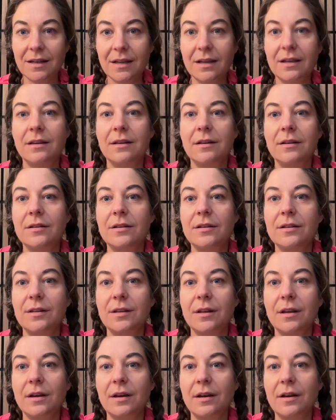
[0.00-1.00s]
in
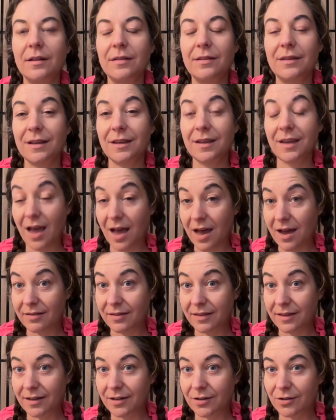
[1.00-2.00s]
the
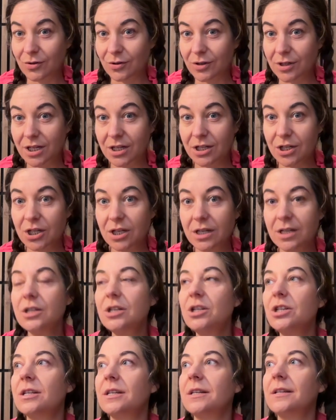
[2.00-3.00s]
Catholic tradition.
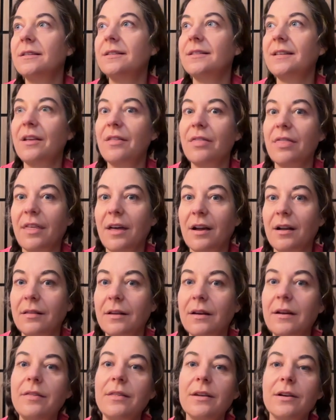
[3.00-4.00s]
She's Saint
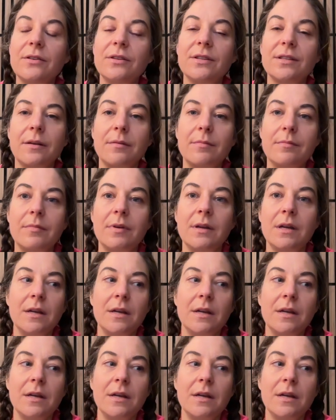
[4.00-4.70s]
THECLA. There's some